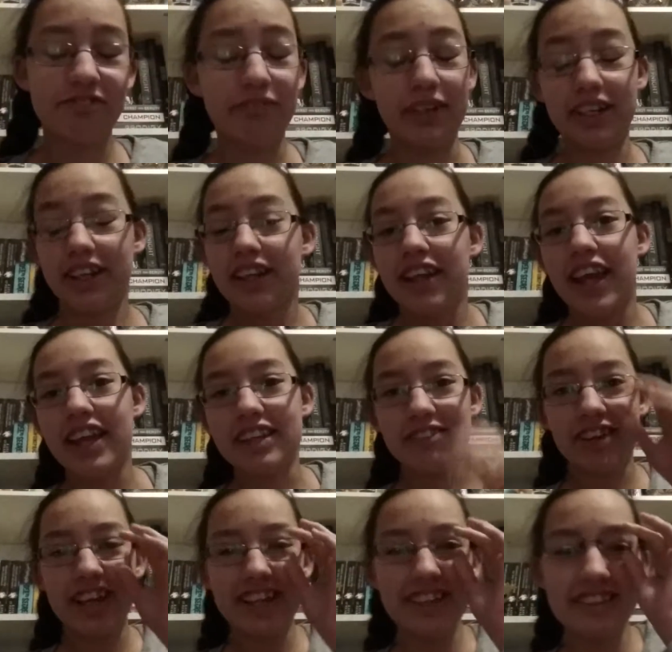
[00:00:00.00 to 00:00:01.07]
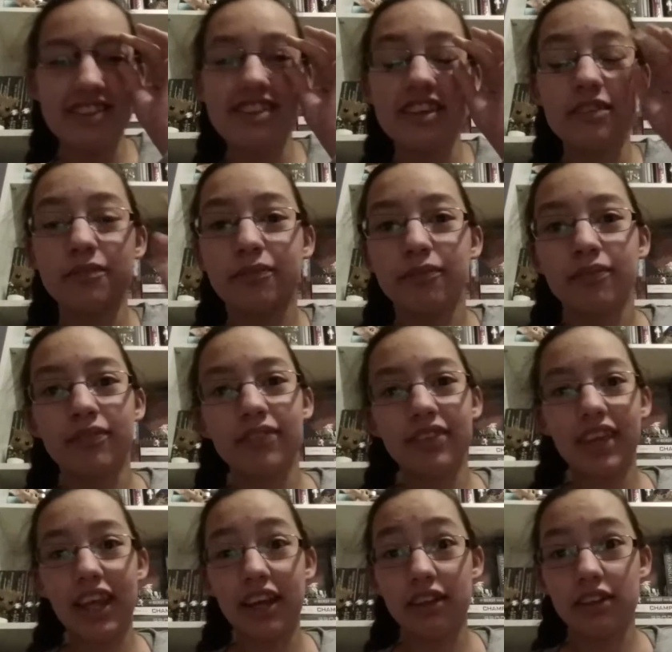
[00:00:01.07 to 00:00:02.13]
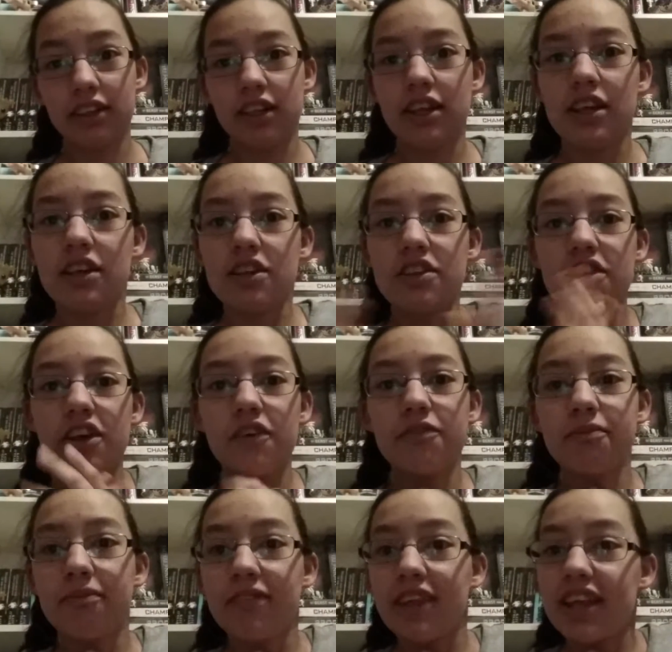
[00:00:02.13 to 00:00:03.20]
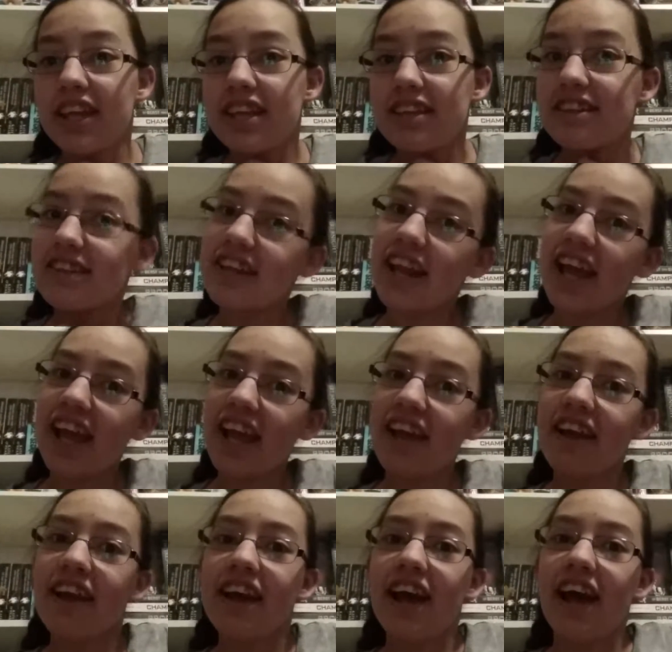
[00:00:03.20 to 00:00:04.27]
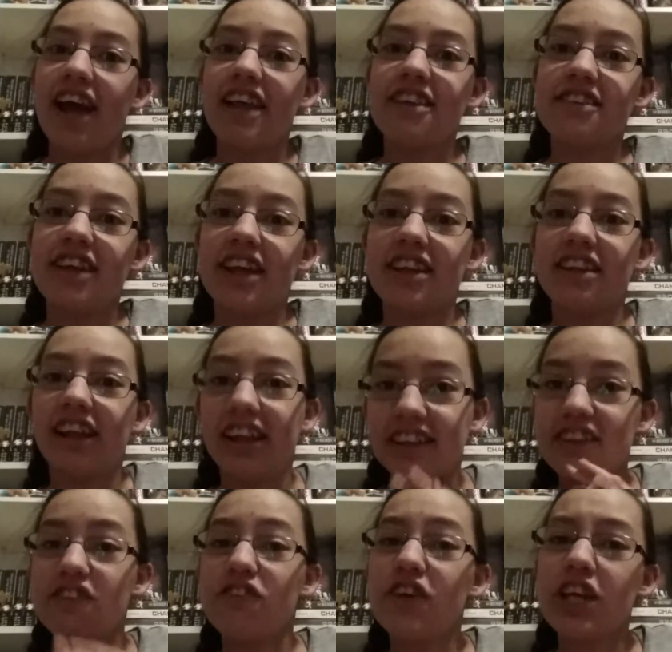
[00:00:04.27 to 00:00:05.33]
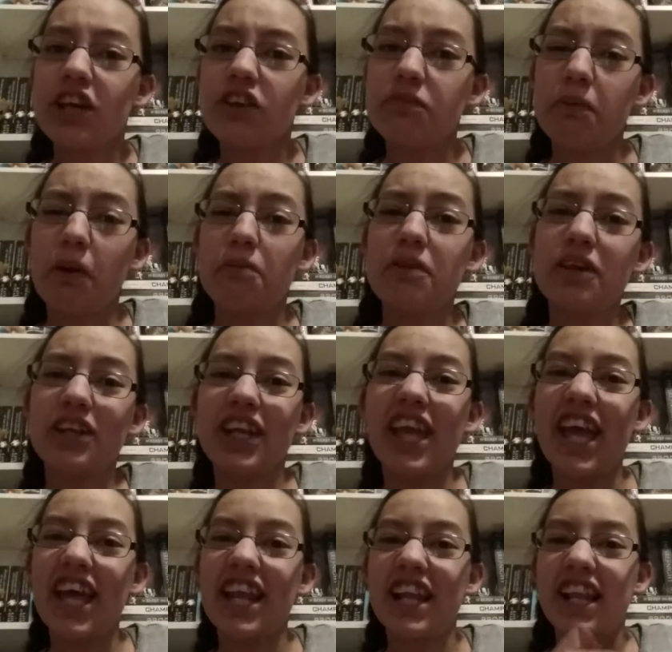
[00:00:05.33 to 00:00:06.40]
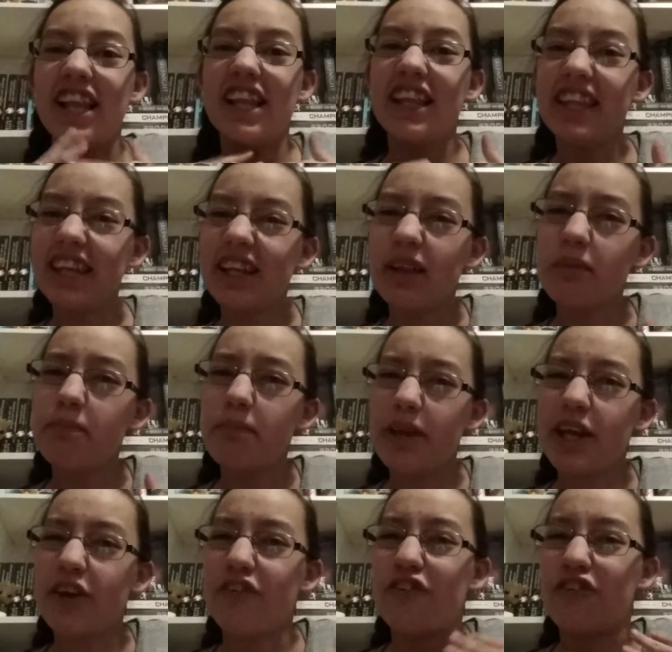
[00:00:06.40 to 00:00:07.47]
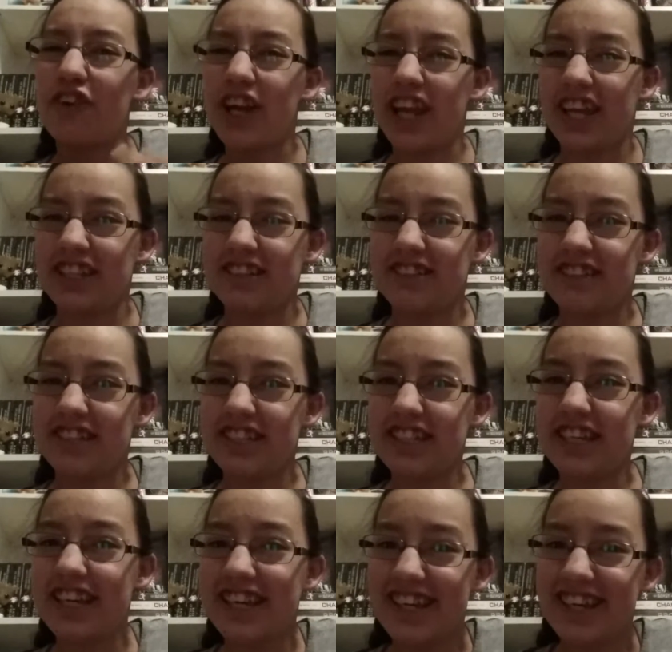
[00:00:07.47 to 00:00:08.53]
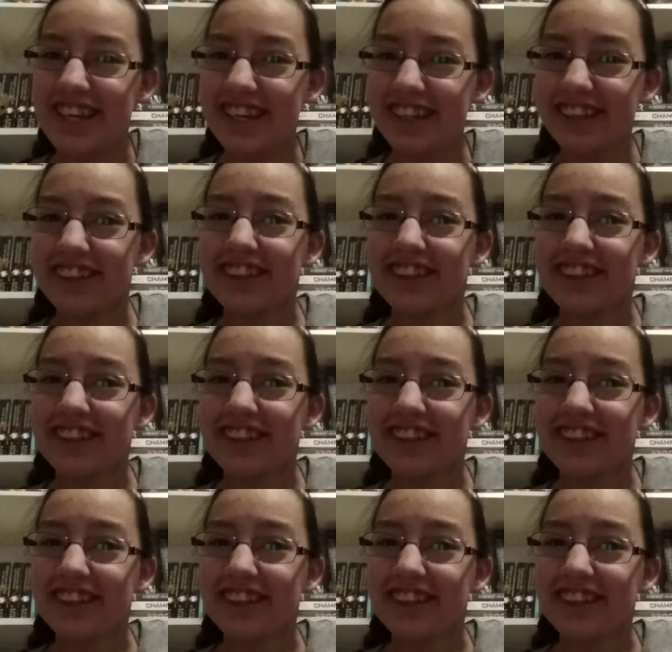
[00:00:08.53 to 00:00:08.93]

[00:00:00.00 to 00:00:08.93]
But, anyways, yeah. So, today I decided, this video is probably gonna get a little bit ranty.